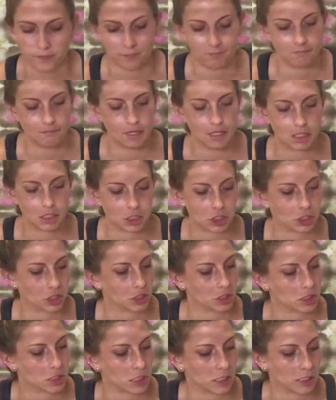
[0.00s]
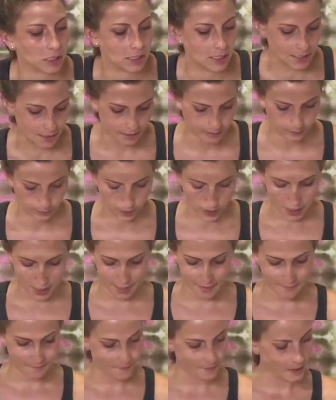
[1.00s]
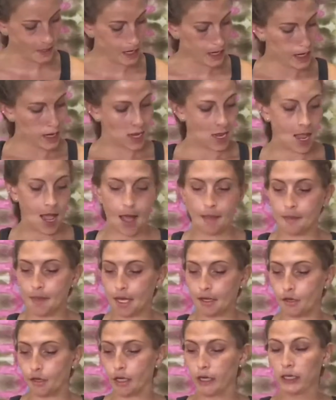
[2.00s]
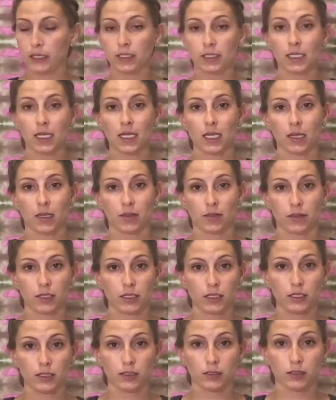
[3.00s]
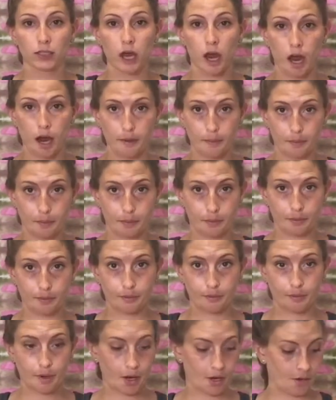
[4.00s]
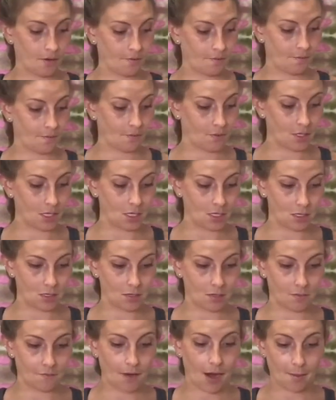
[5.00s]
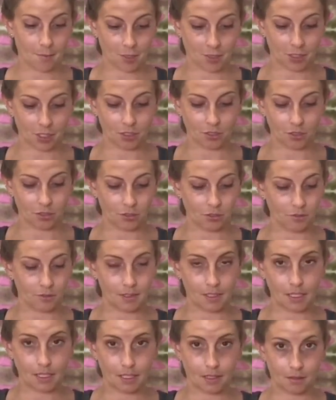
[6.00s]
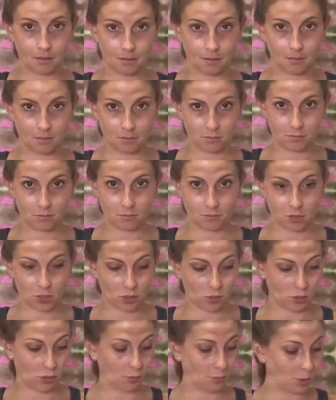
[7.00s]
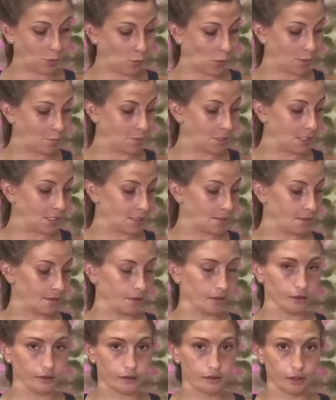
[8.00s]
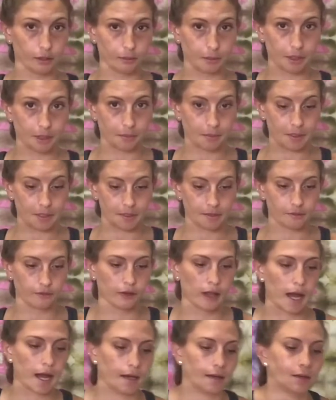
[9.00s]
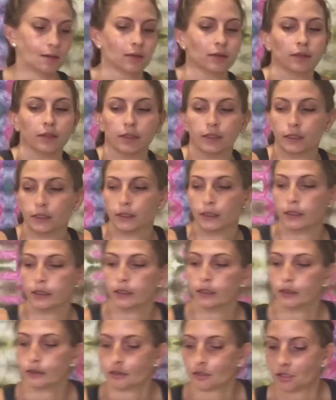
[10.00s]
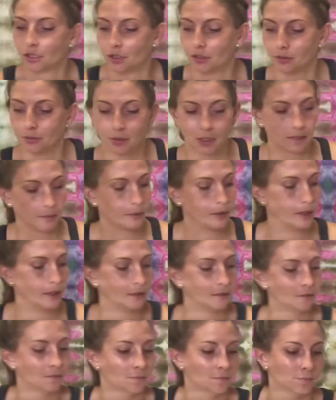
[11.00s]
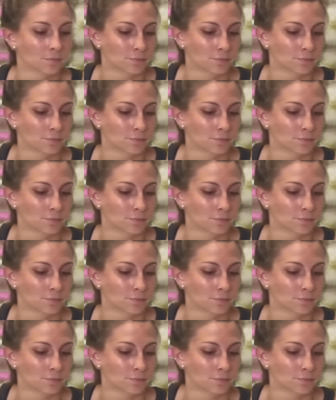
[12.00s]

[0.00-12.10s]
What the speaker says: Make sure it's all nice and pretty. And then you're gonna take the top part of the fabric that you're using. So it'll be one piece and there will still be a piece flat. I'll show you what I mean.